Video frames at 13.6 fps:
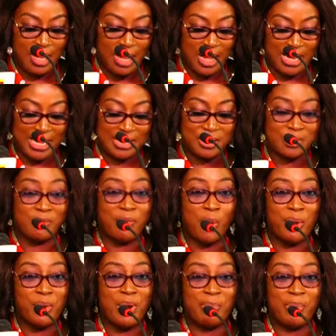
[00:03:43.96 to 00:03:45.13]
Our guest of
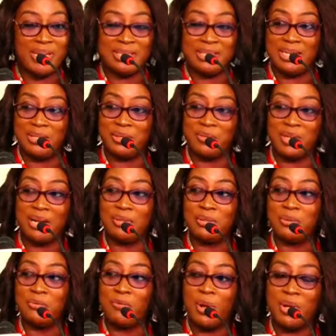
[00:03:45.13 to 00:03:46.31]
honor and President of the
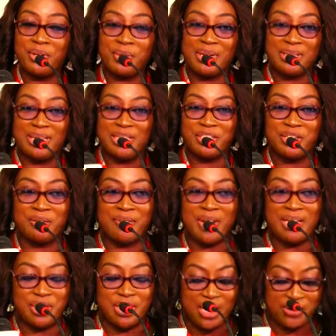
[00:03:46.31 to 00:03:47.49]
Council for the Regulation of
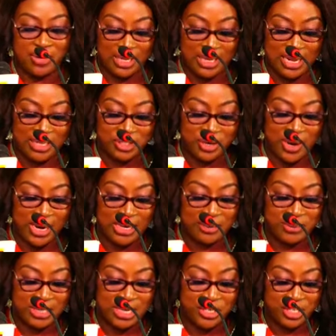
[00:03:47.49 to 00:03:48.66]
Engineering in Nigeria in
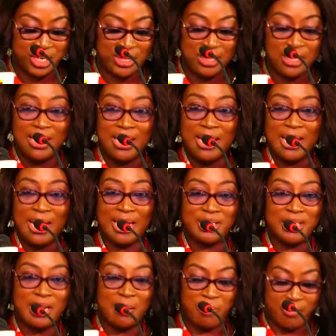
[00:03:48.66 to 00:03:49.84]
absentia,
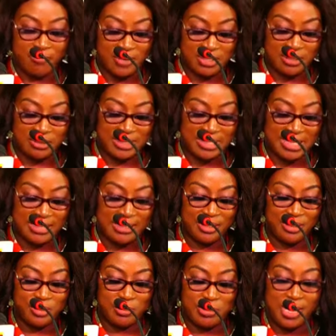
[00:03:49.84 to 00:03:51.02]
Engineer Professor Sadiq
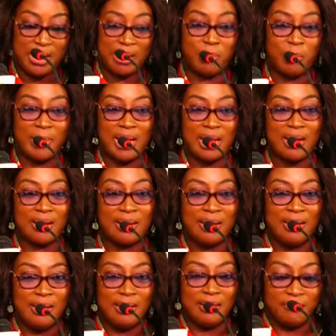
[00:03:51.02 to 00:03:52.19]
Zubair Abubakar,
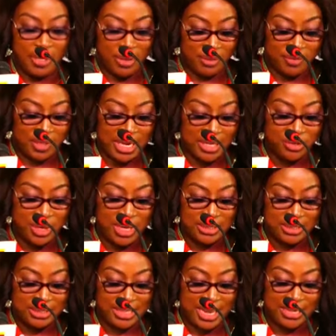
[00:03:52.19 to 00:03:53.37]
Fellow of the Nigerian
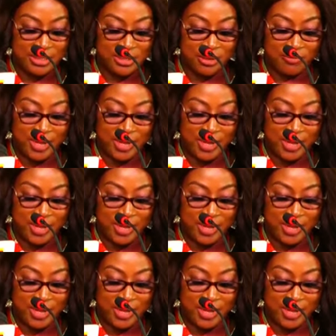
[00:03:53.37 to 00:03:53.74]
Society of